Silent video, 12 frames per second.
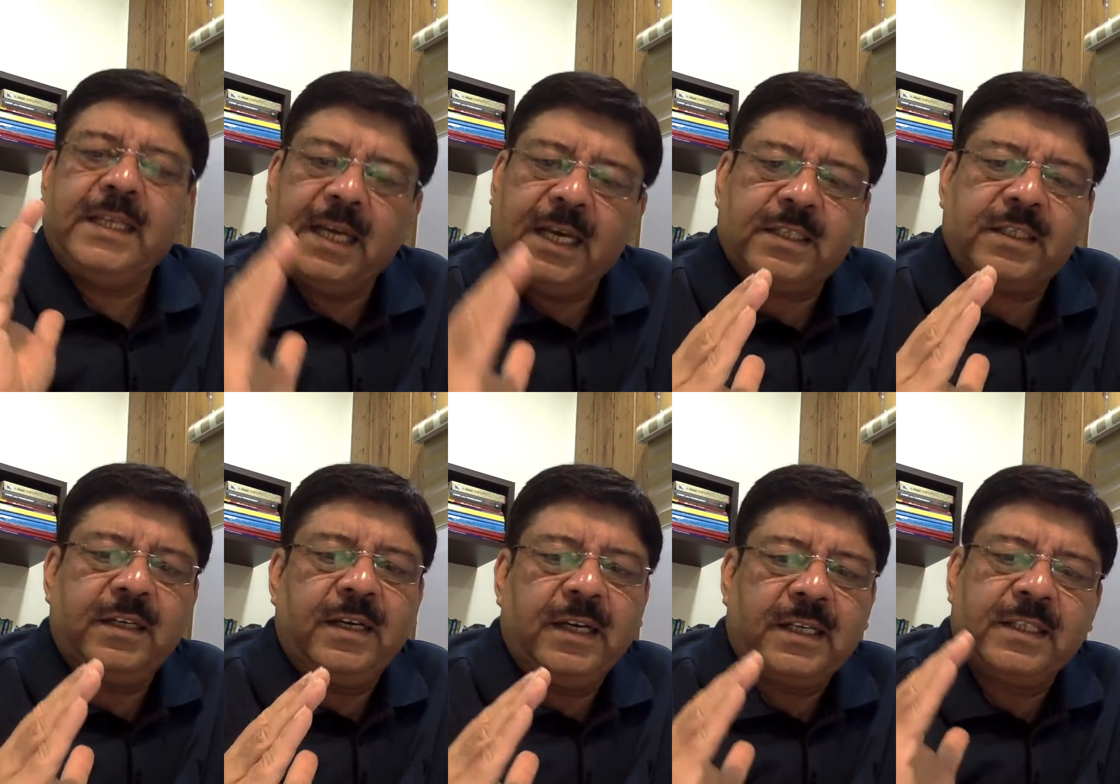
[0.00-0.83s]
Yes,
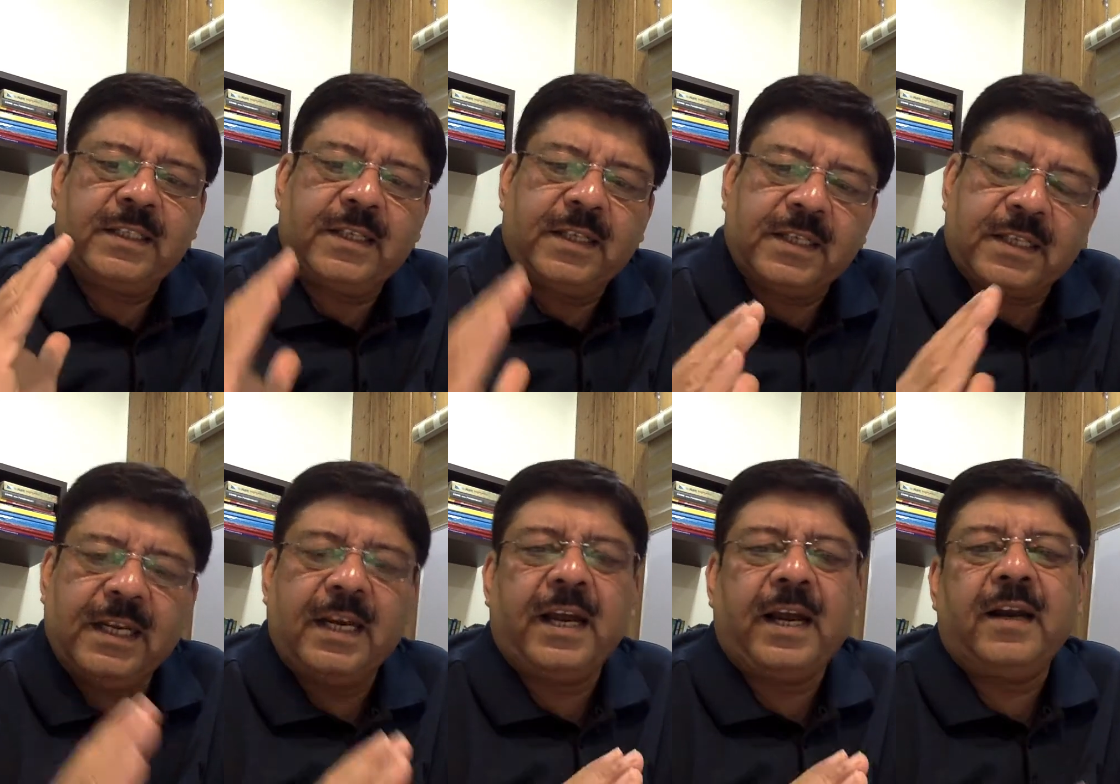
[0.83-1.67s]
it is
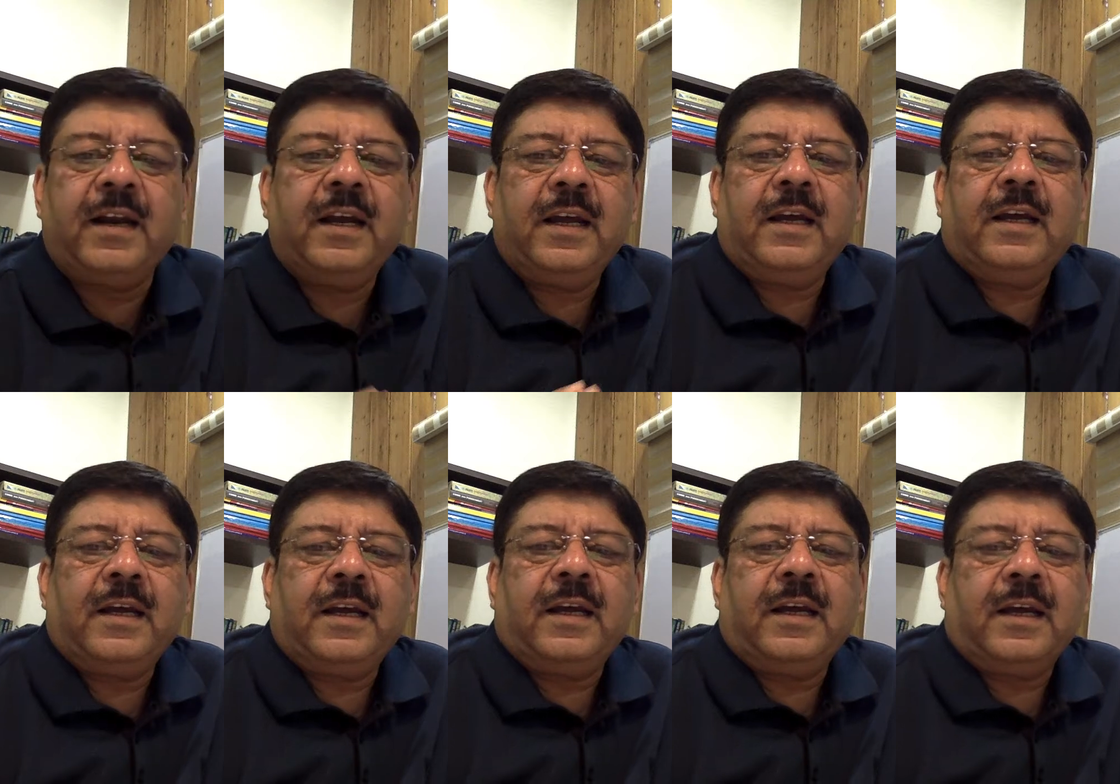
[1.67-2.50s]
Disneyland.
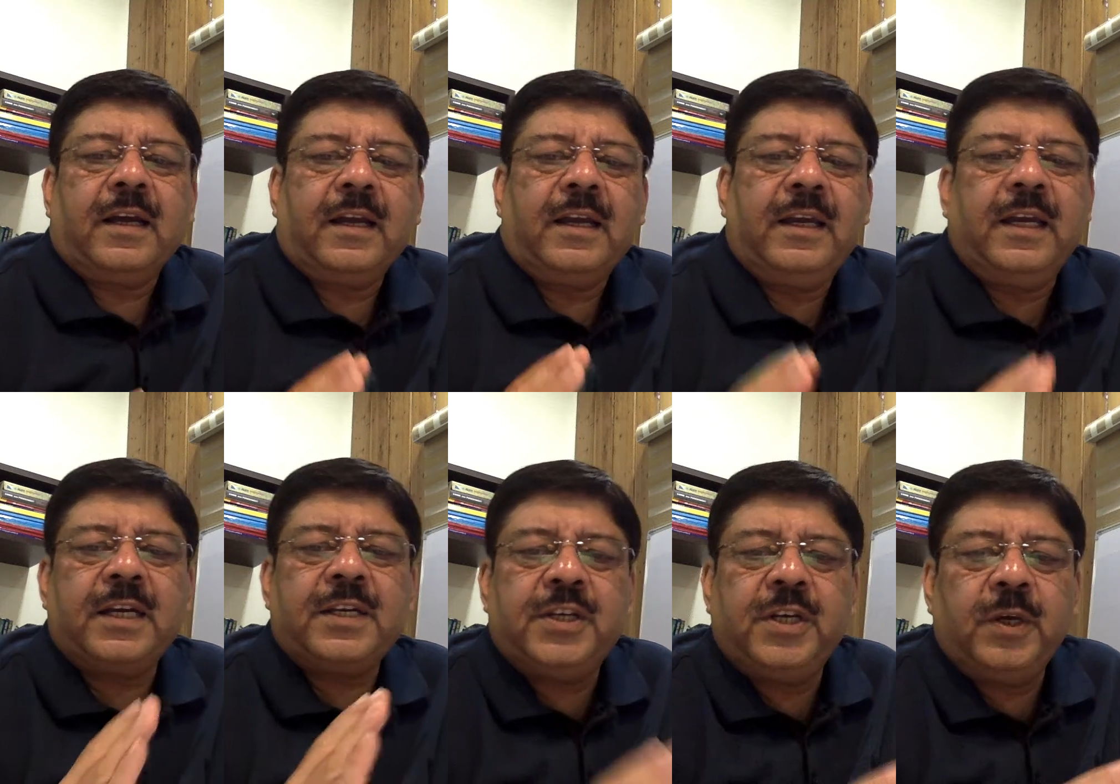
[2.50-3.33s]
He or
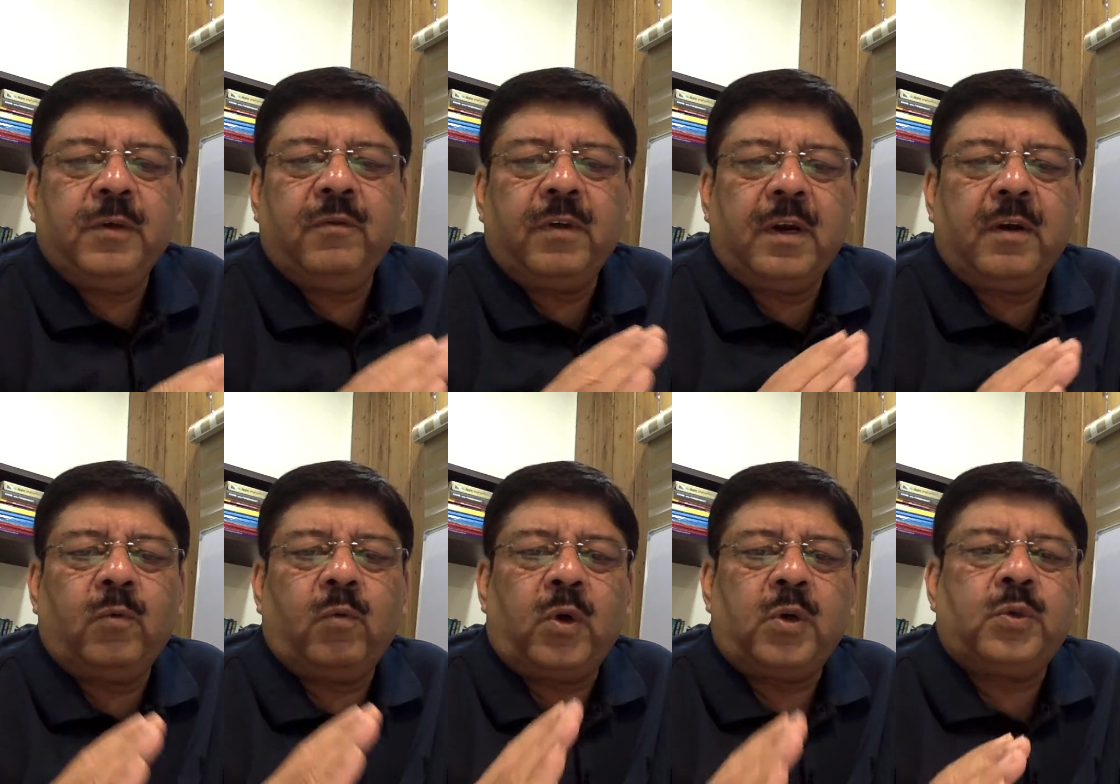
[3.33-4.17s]
she will
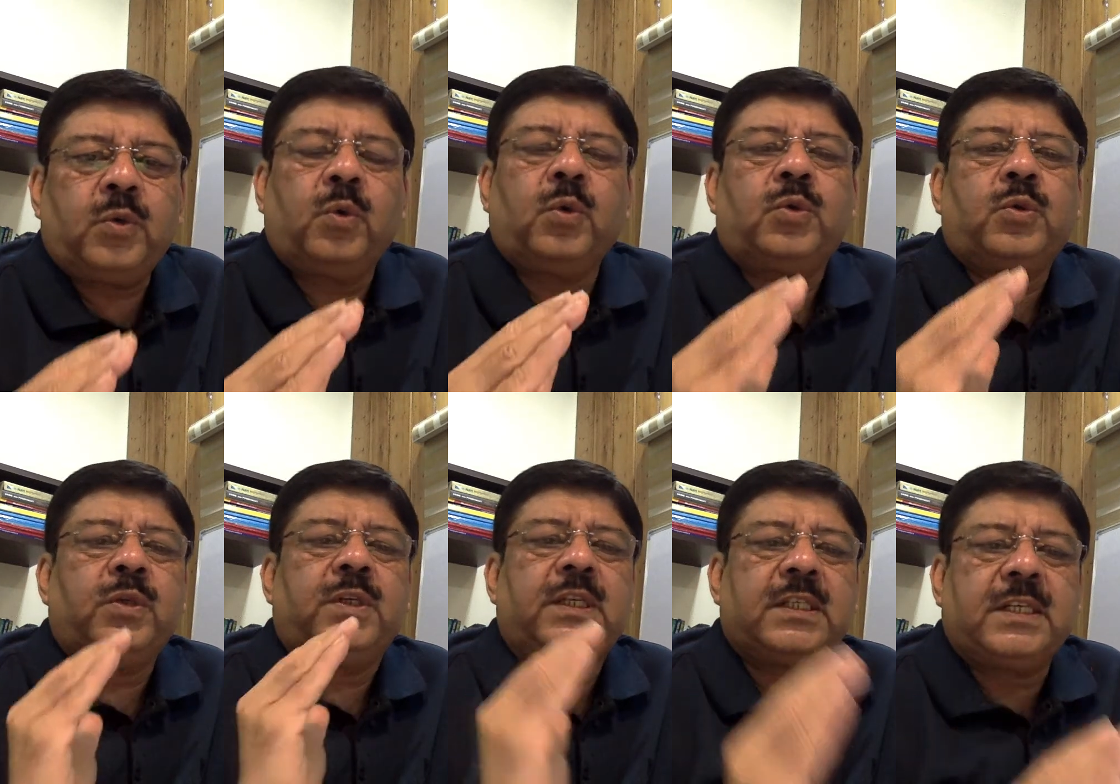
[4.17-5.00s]
want to go to
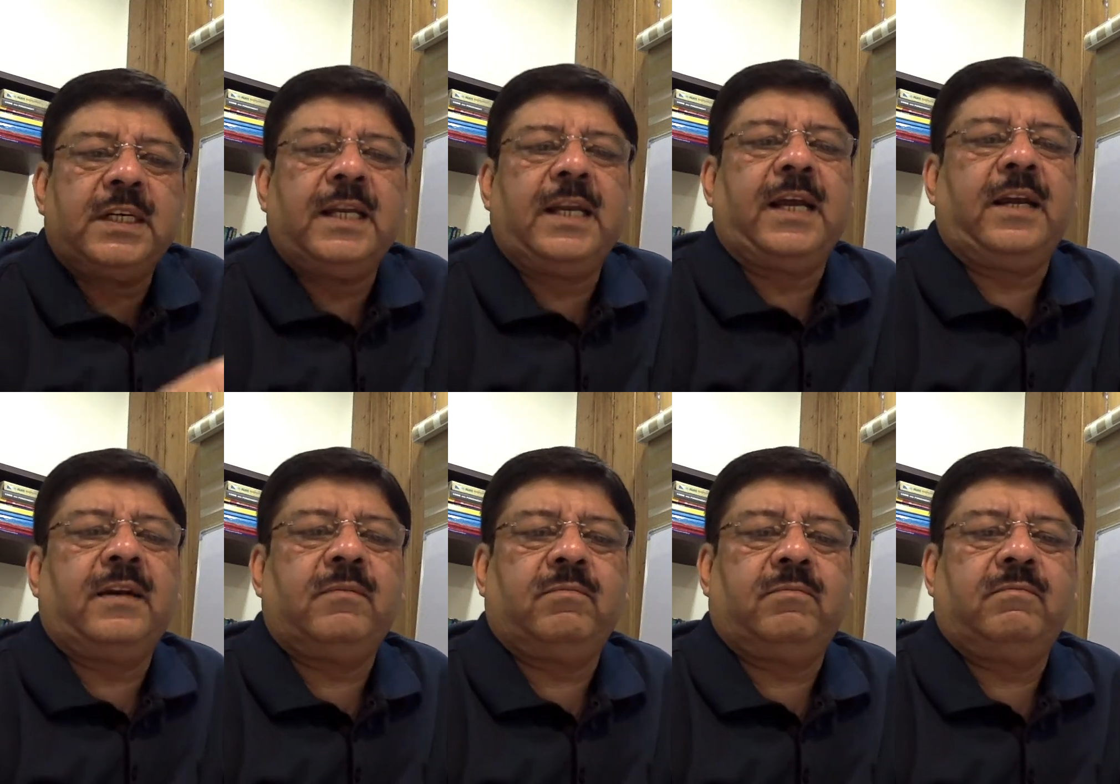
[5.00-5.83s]
Disneyland,
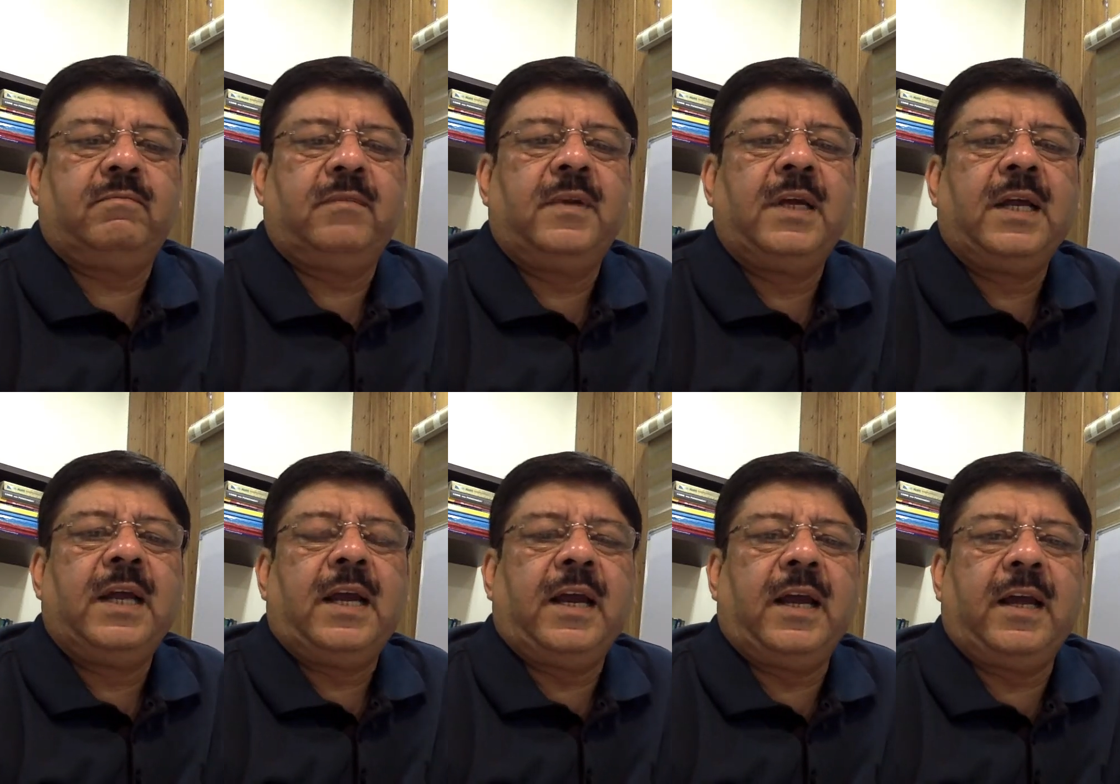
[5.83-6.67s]

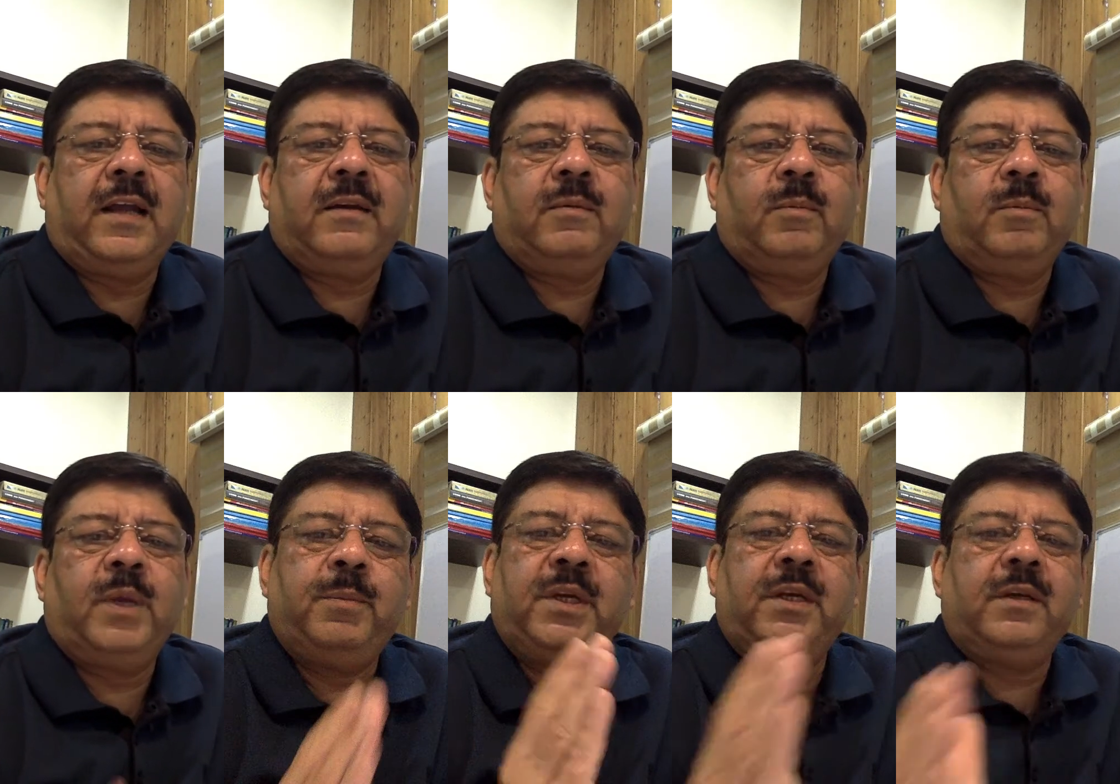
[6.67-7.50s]
and
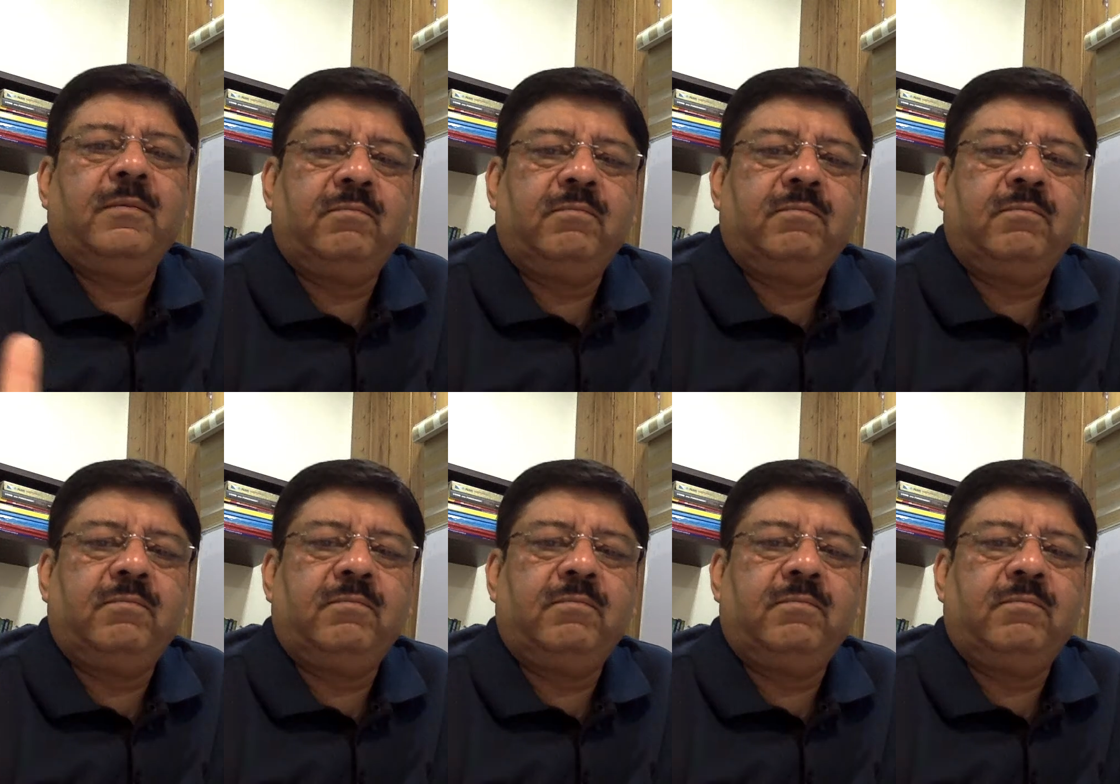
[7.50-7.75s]
maybe